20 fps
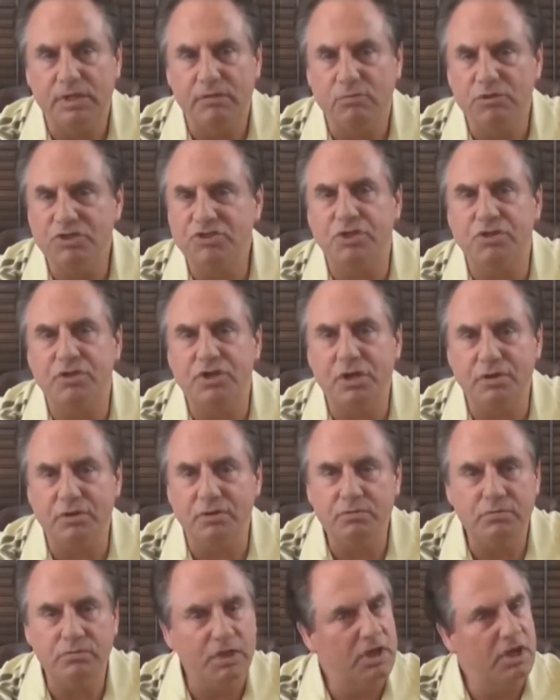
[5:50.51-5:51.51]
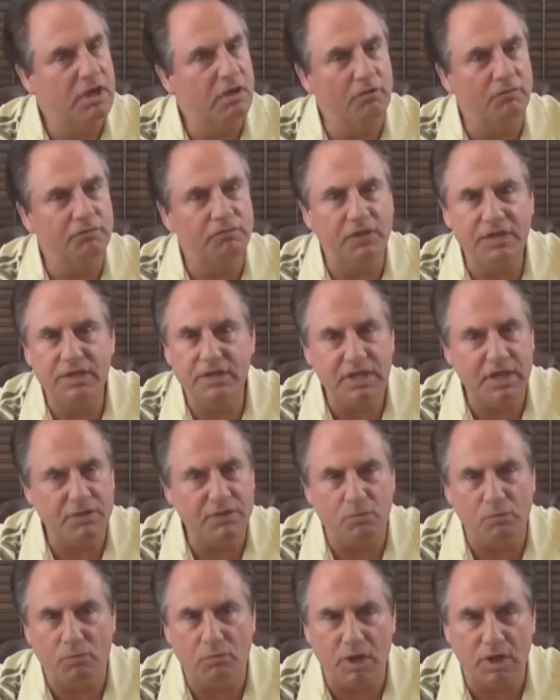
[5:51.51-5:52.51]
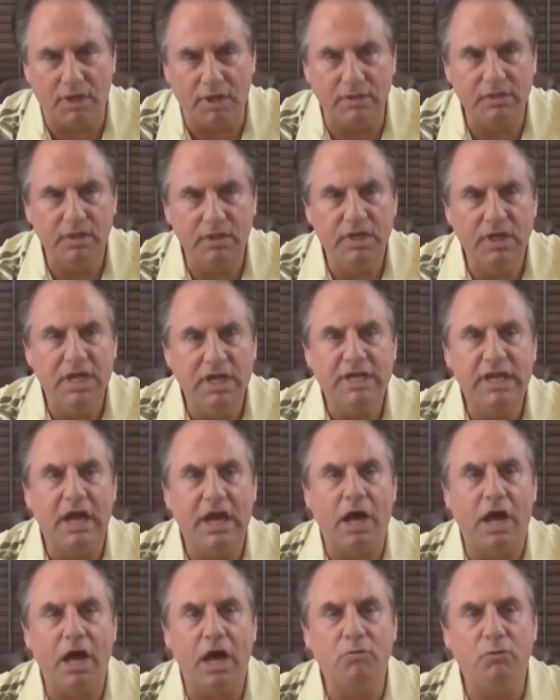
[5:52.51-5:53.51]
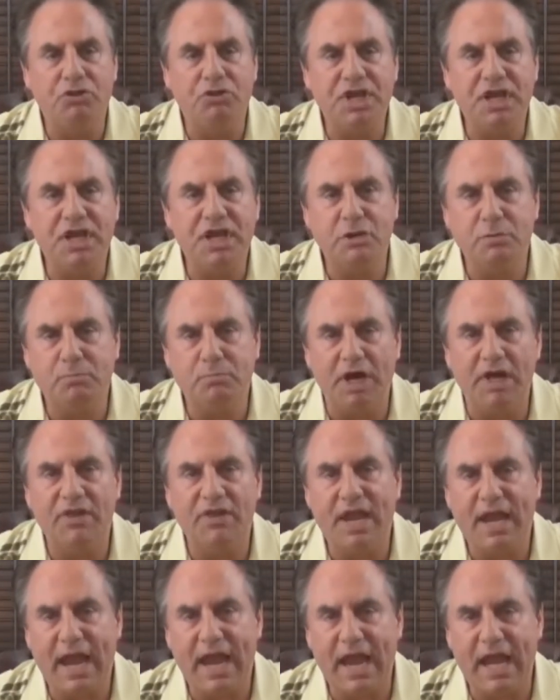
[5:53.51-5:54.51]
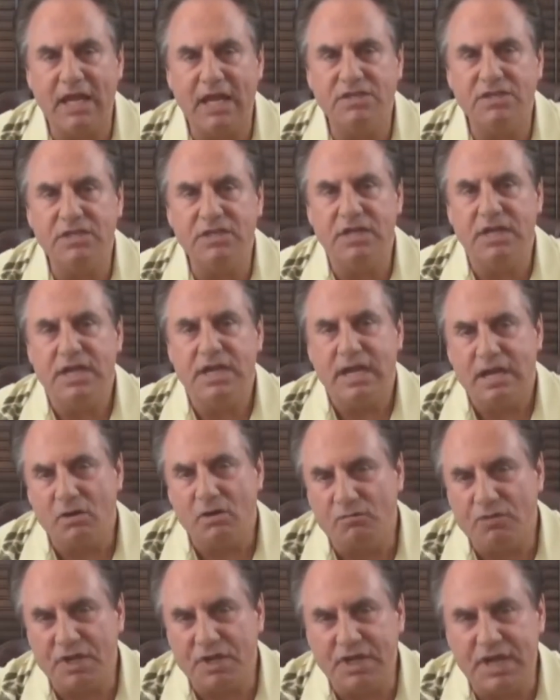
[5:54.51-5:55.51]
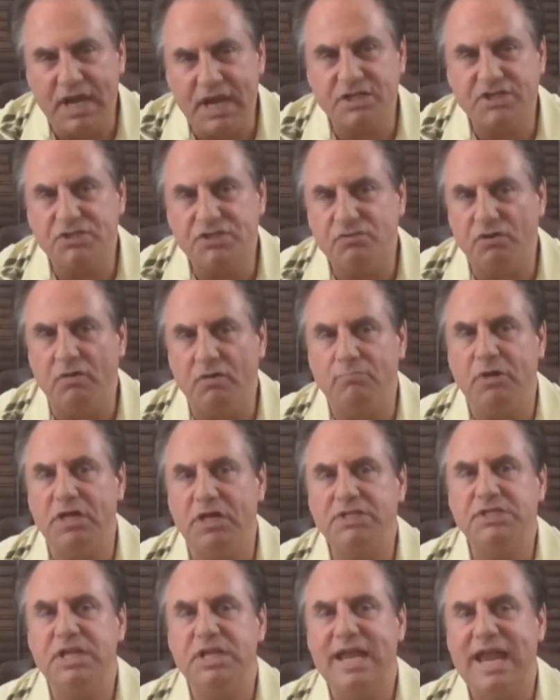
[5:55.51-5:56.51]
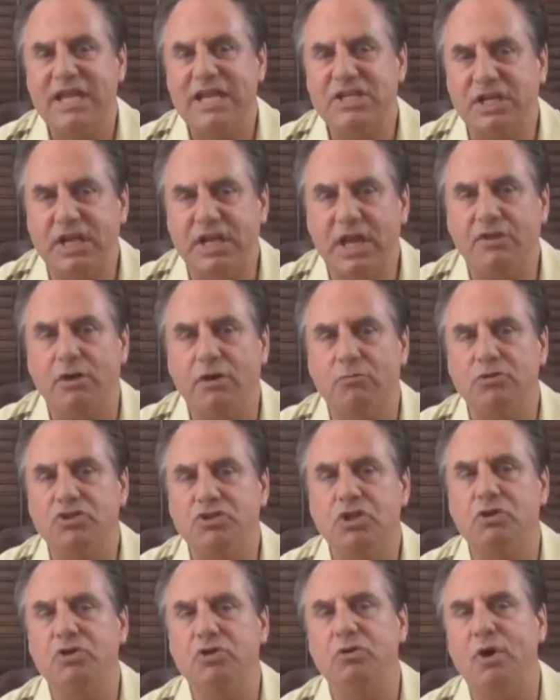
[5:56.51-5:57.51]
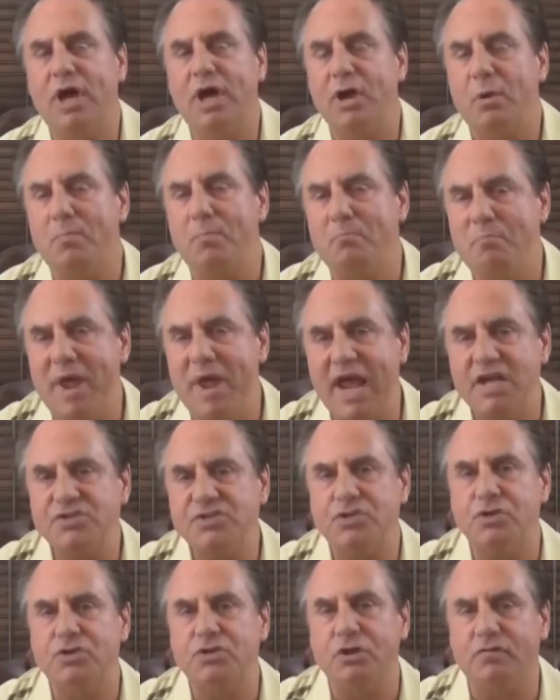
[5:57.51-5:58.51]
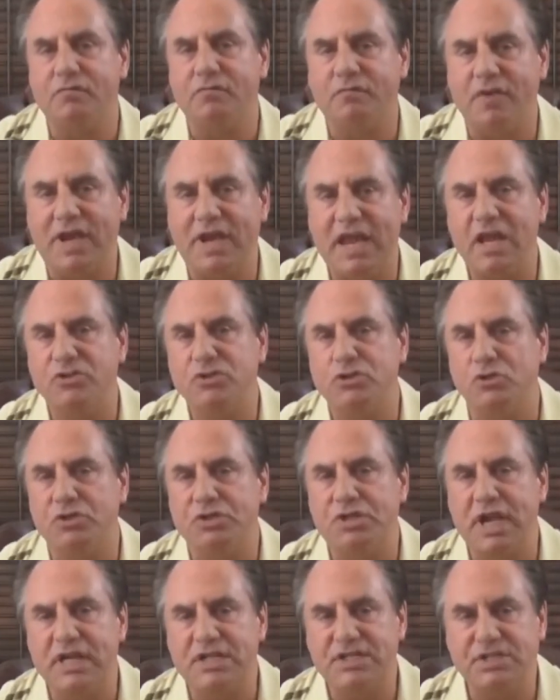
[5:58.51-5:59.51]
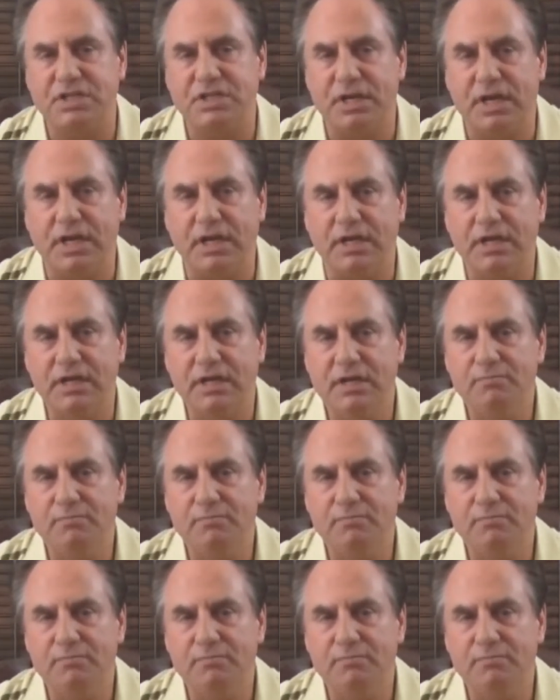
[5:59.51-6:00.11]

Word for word: Which are you Hopefully, neither one. Now, I will take you by the hand over the next 12 months, and together I will show you how to master your financial destiny.